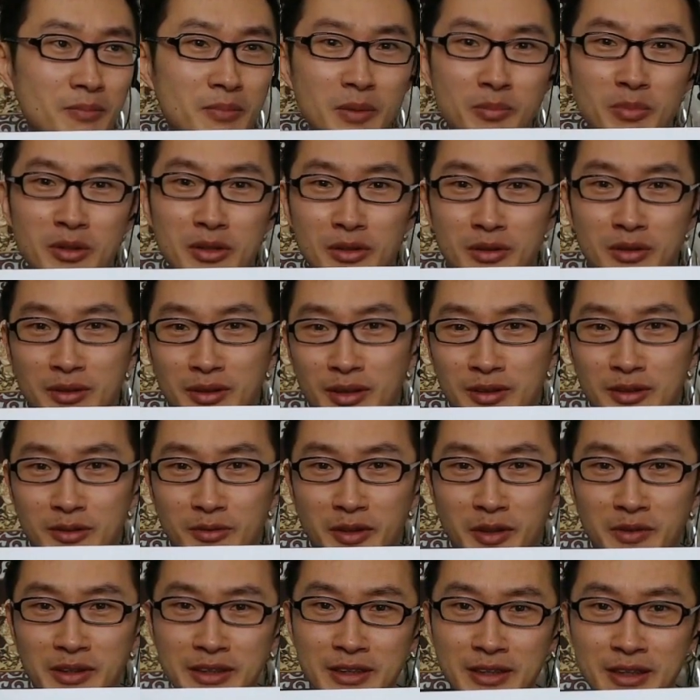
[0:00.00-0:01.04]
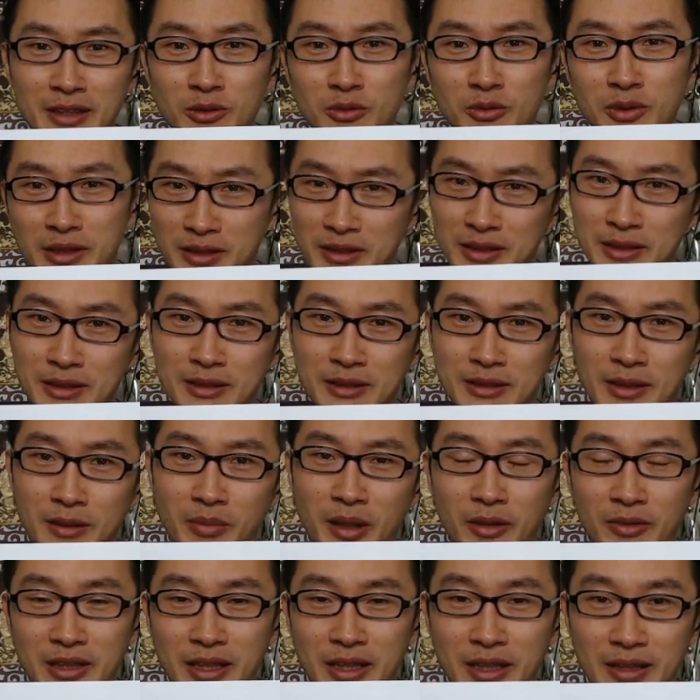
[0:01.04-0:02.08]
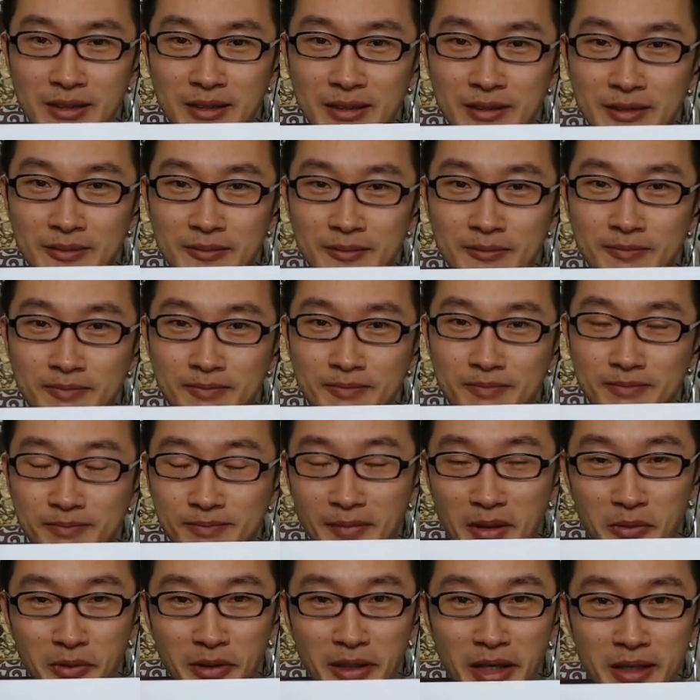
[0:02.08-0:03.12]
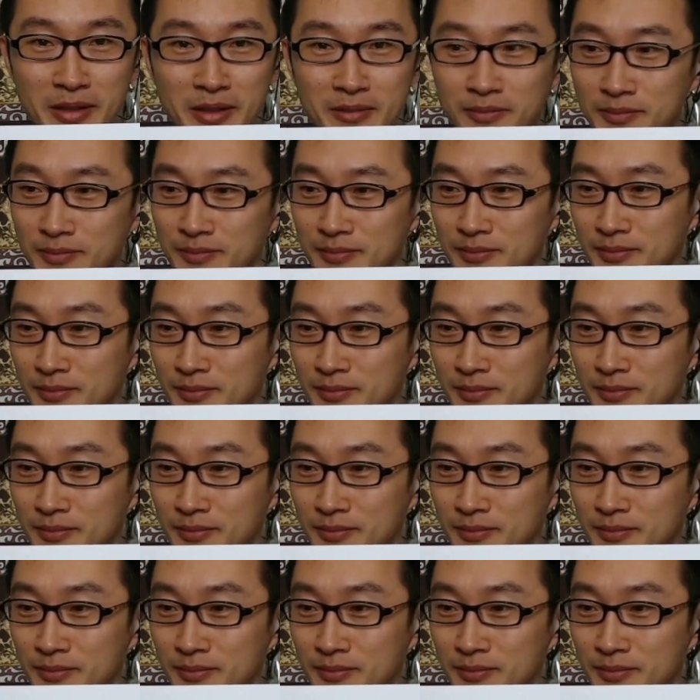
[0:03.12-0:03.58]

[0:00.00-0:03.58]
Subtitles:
maybe you're not very serious about it. Okay?